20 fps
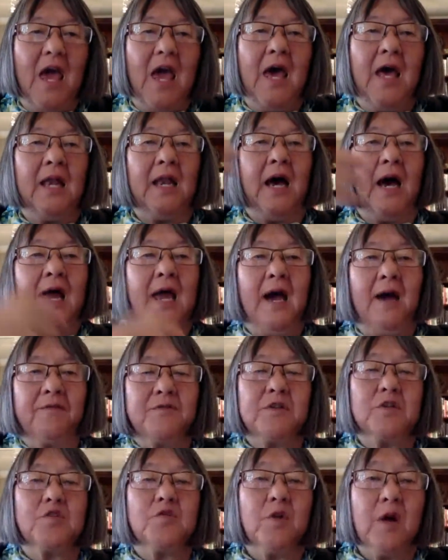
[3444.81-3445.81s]
And I
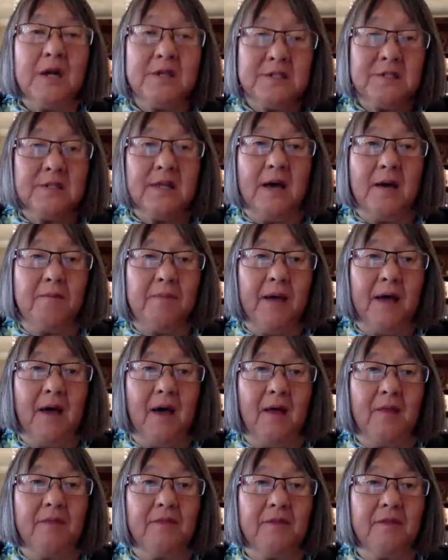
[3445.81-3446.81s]
have to trust that path.